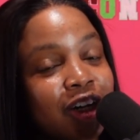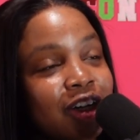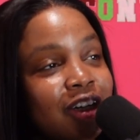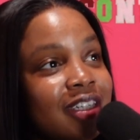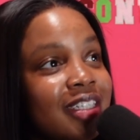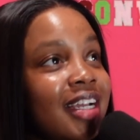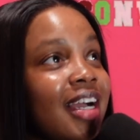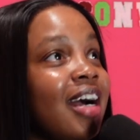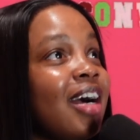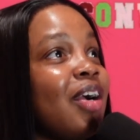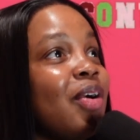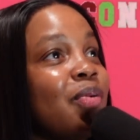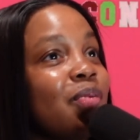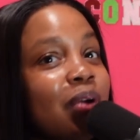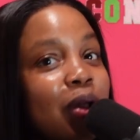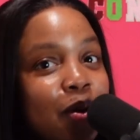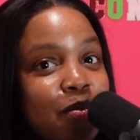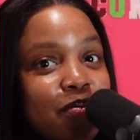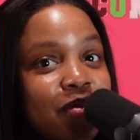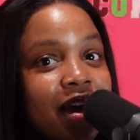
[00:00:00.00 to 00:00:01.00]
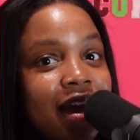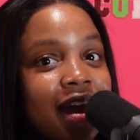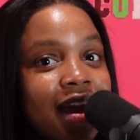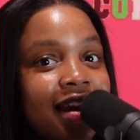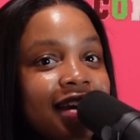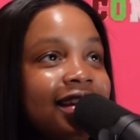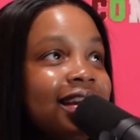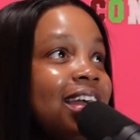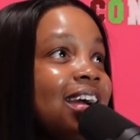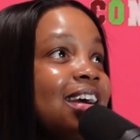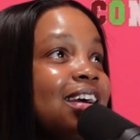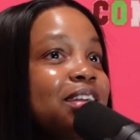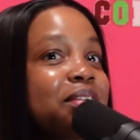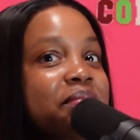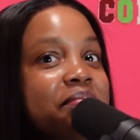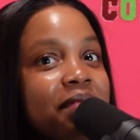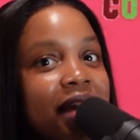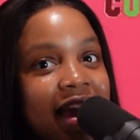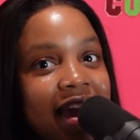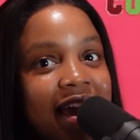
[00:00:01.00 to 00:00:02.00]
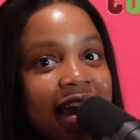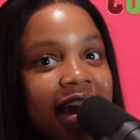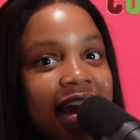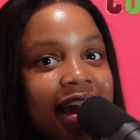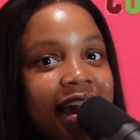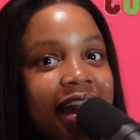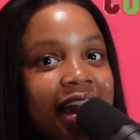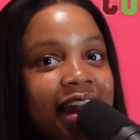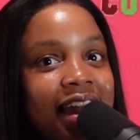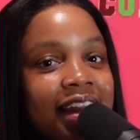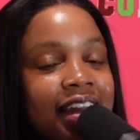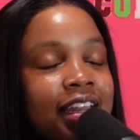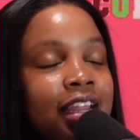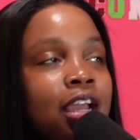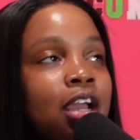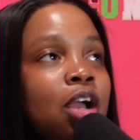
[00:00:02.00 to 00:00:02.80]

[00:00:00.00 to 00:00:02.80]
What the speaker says: young women, young men,